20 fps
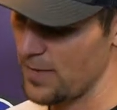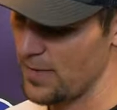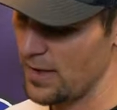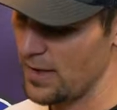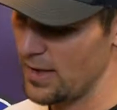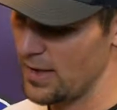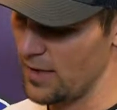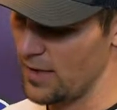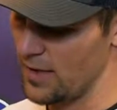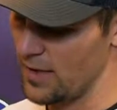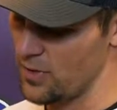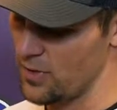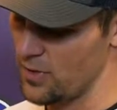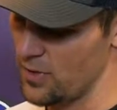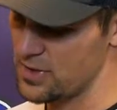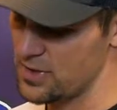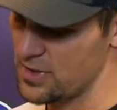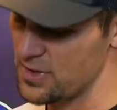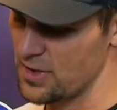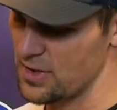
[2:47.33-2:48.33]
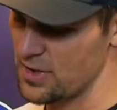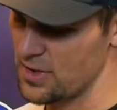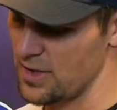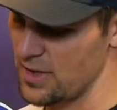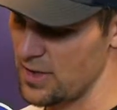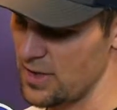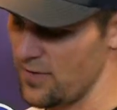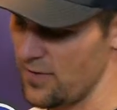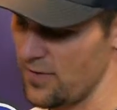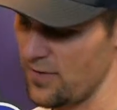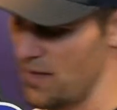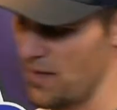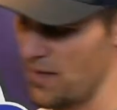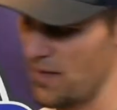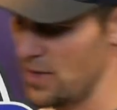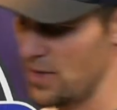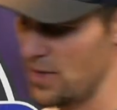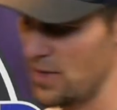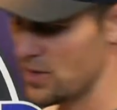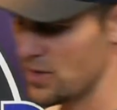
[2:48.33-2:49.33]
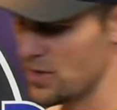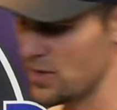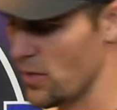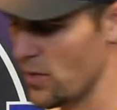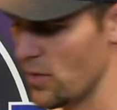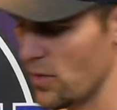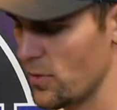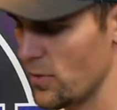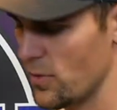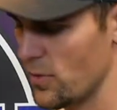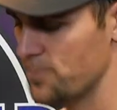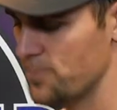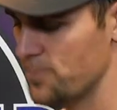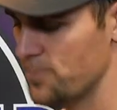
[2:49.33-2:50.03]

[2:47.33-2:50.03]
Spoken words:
I know this is going to take 5 minutes to go through.